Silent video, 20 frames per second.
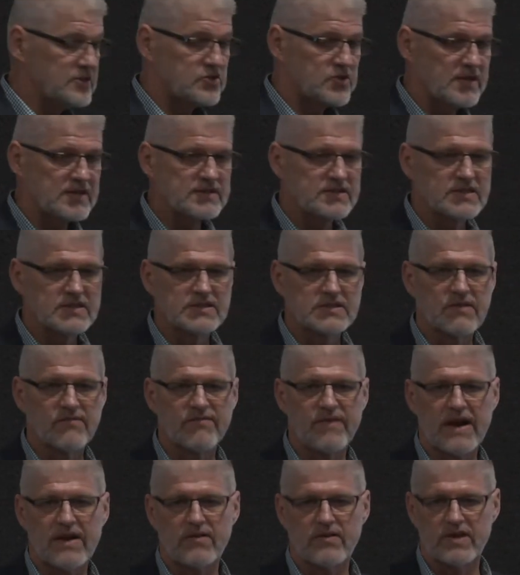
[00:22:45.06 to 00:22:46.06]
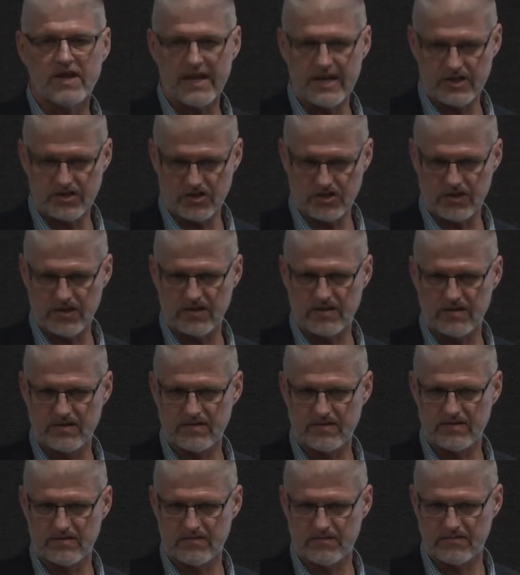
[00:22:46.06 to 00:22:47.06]
trust is the foundation
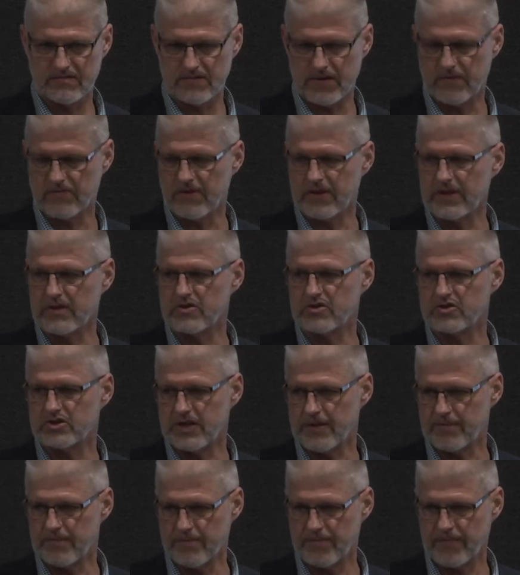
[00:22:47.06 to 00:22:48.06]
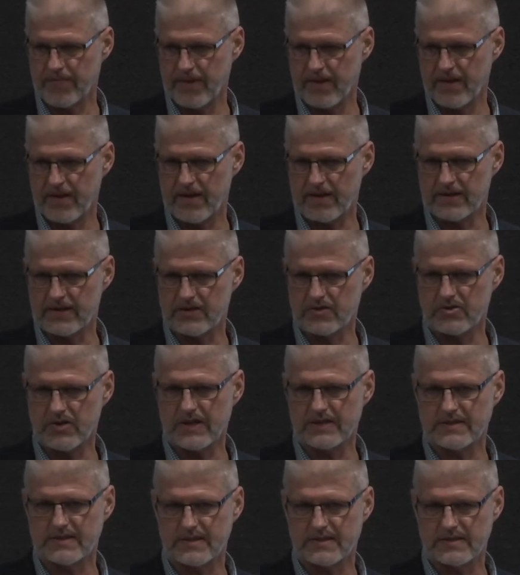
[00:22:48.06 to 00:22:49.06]
of leadership, and the
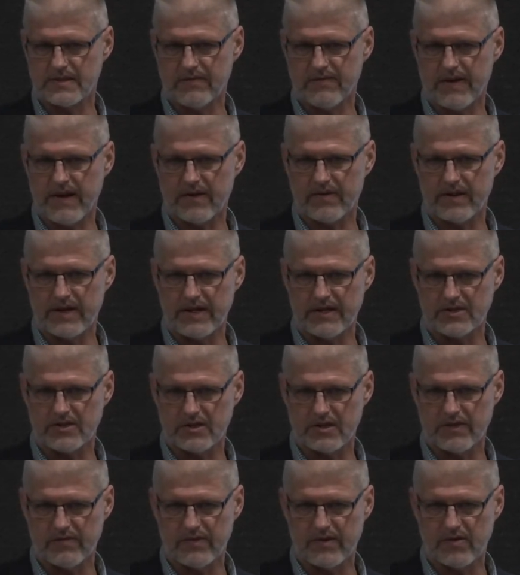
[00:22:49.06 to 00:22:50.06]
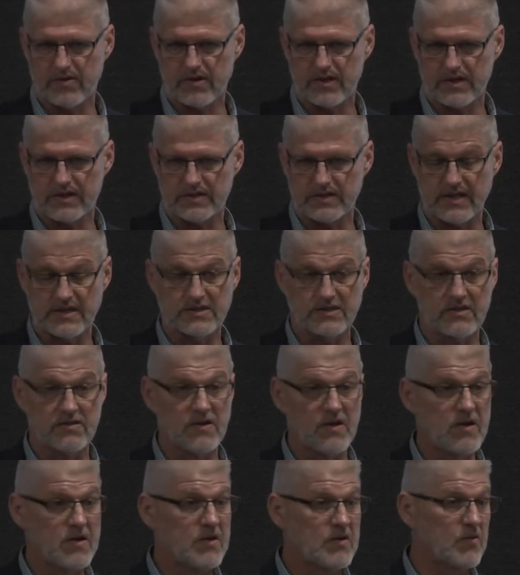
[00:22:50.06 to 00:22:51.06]
trust is the foundation of an organization.
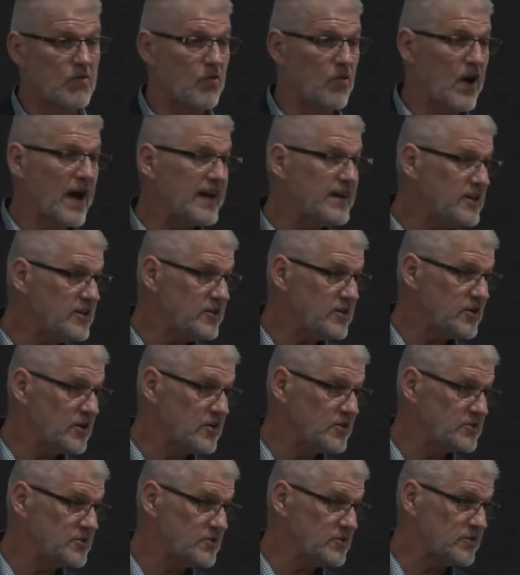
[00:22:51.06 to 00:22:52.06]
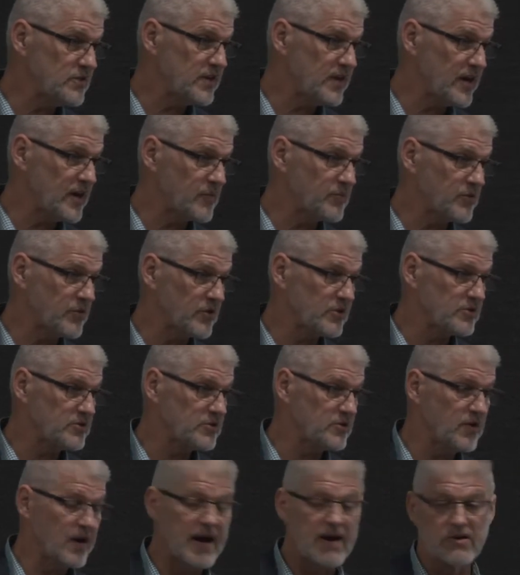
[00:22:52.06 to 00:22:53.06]
Why do you go to the airport
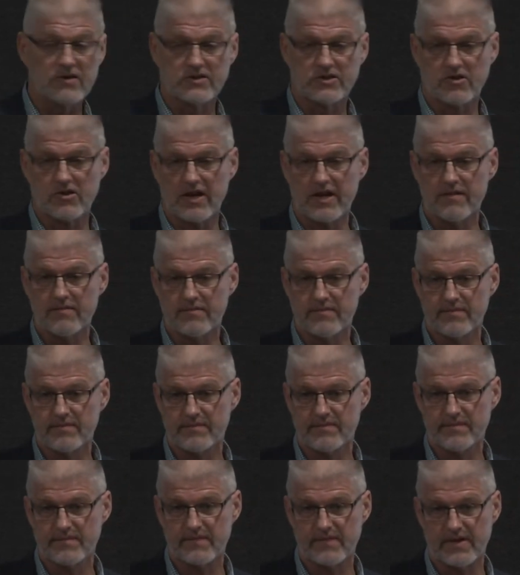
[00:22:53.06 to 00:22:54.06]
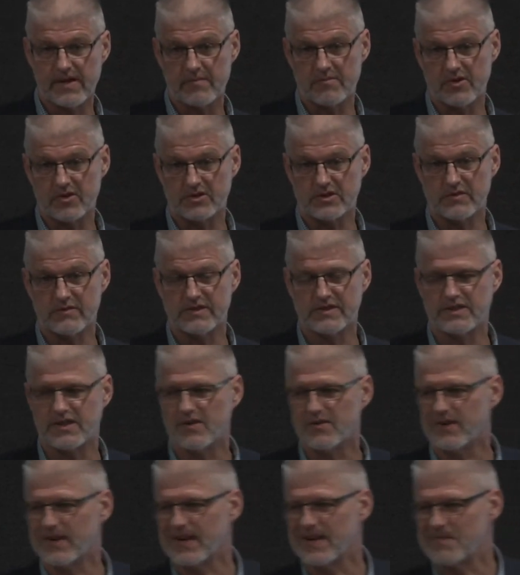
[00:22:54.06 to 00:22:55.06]
2 hours early? Well, most of us
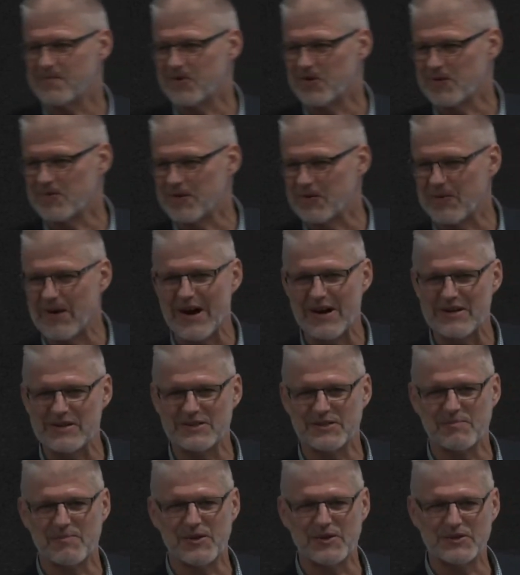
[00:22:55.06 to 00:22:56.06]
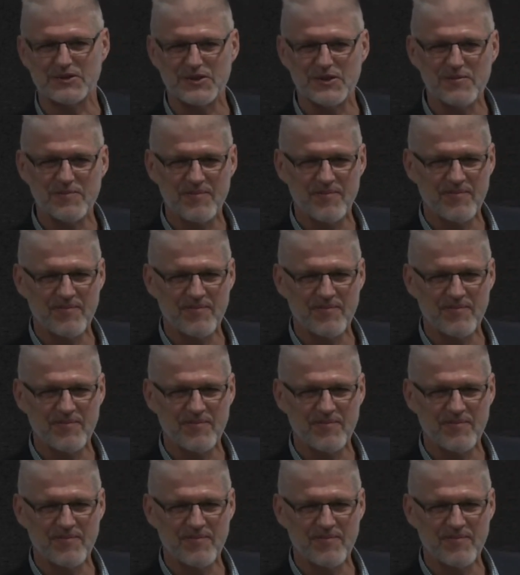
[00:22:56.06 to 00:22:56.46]
don't anymore, but why are you supposed to?